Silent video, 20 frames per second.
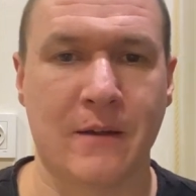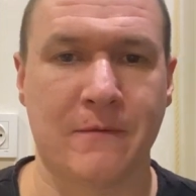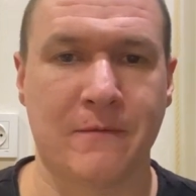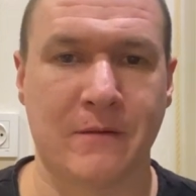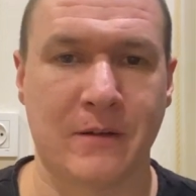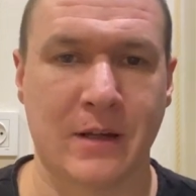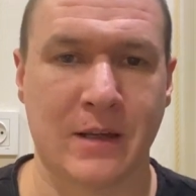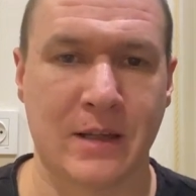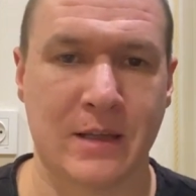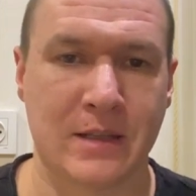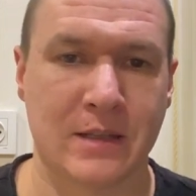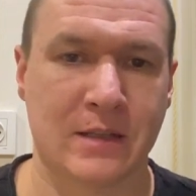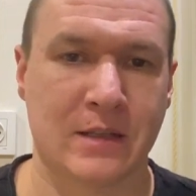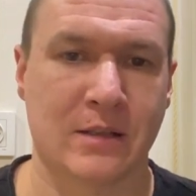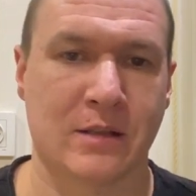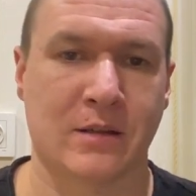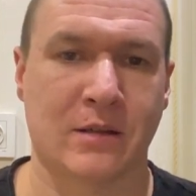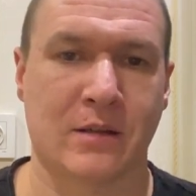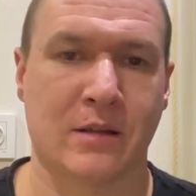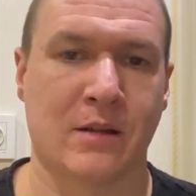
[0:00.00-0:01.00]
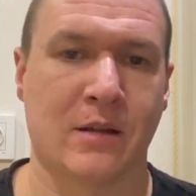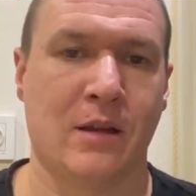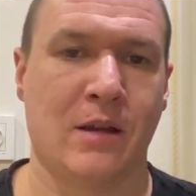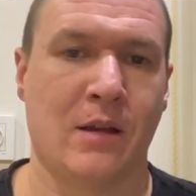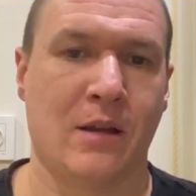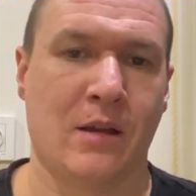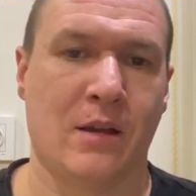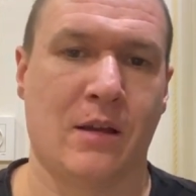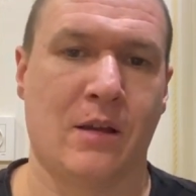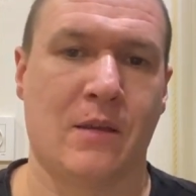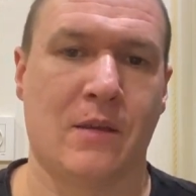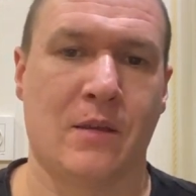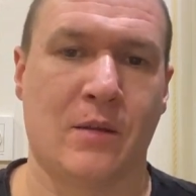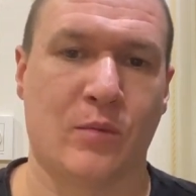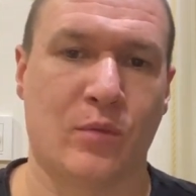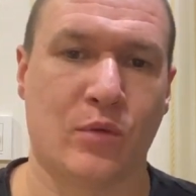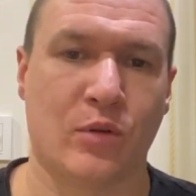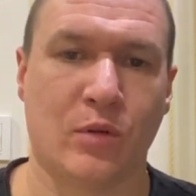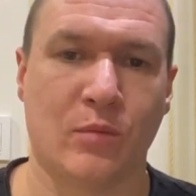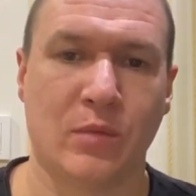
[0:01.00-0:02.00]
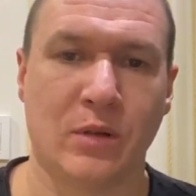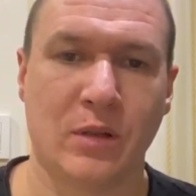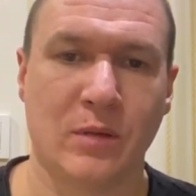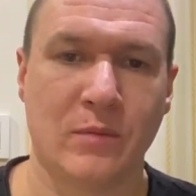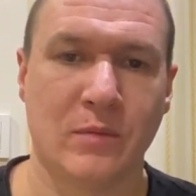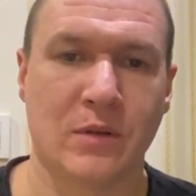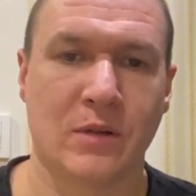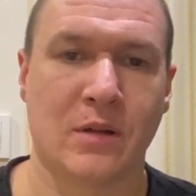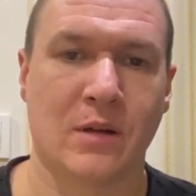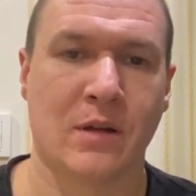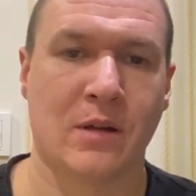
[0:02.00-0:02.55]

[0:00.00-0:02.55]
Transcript: faced the problem